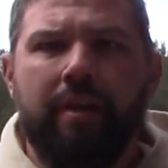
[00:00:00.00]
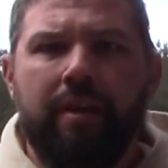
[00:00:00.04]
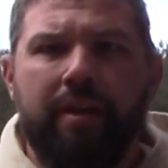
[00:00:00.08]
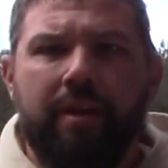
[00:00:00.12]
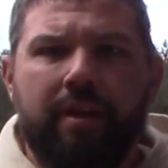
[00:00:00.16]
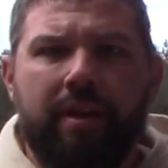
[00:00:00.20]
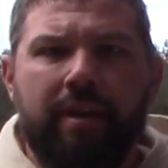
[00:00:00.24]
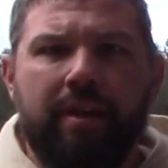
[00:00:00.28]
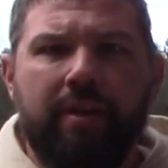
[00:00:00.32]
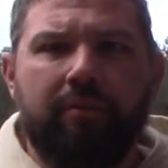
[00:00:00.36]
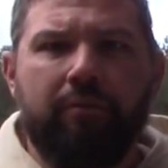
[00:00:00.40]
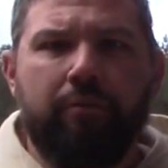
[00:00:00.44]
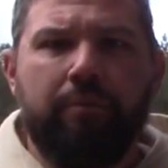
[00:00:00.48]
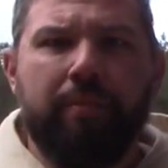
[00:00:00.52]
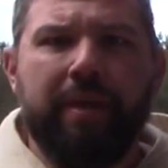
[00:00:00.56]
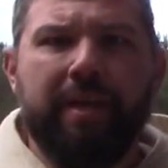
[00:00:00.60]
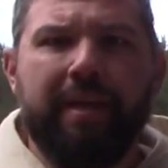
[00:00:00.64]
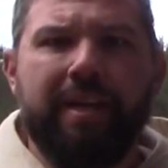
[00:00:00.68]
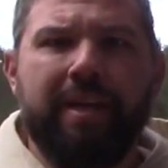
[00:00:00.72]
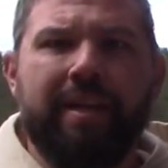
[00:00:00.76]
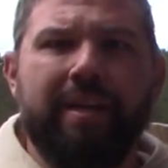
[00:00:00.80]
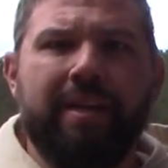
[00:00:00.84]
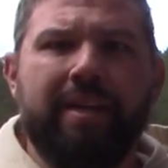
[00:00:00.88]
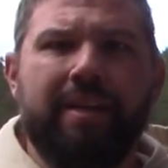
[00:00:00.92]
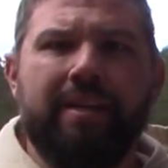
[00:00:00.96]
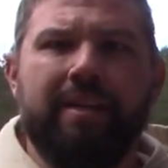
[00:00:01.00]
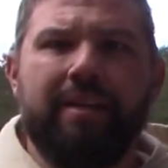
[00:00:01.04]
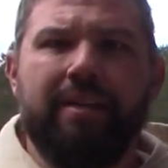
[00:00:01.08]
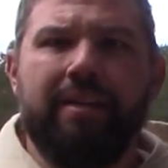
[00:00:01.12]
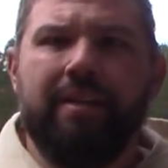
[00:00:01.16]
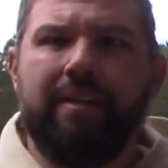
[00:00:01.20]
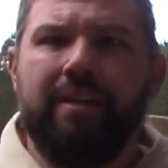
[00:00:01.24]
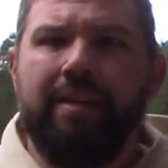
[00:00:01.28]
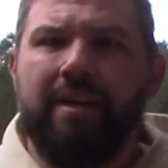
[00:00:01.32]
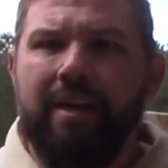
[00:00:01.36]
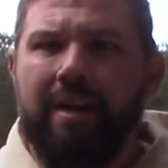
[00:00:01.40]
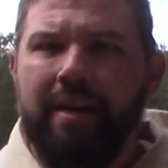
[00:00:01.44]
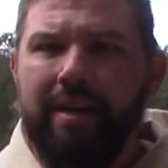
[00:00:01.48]
Hey everybody,
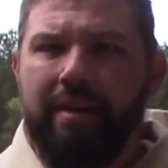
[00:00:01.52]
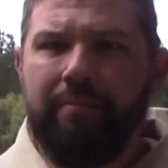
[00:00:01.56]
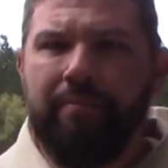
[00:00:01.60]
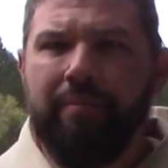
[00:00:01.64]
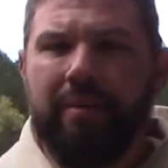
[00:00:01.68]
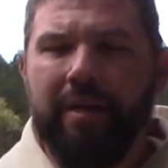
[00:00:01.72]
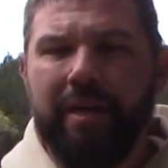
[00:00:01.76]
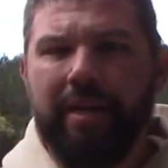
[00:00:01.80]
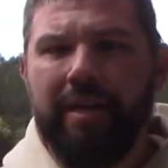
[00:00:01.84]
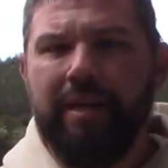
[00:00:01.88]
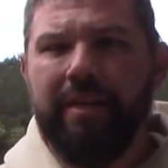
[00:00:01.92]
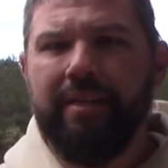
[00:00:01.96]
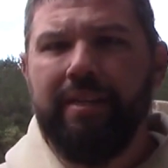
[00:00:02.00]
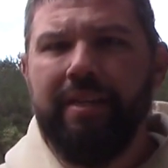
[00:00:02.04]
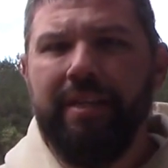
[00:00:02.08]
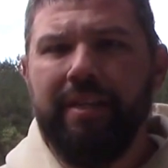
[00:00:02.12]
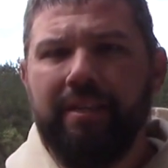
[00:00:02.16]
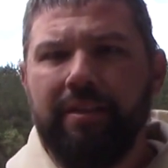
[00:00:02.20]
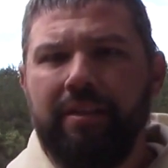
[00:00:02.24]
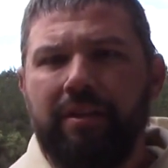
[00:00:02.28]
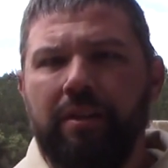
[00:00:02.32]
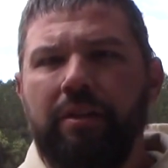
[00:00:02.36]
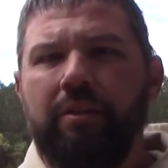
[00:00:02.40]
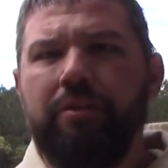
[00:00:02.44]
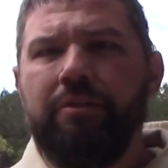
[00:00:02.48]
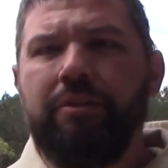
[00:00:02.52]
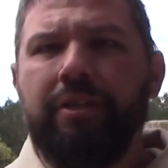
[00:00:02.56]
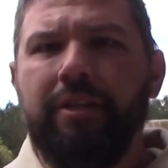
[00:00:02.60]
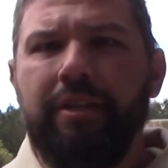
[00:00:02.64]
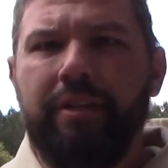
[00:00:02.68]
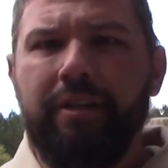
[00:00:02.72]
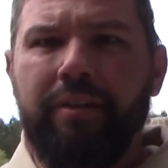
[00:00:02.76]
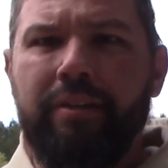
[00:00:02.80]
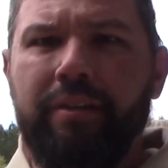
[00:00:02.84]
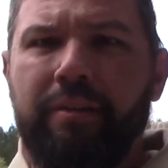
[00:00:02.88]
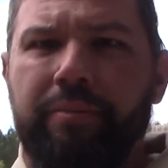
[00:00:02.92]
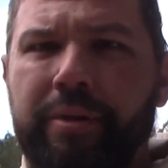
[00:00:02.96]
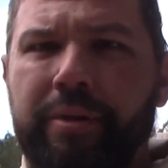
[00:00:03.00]
I'm getting close here.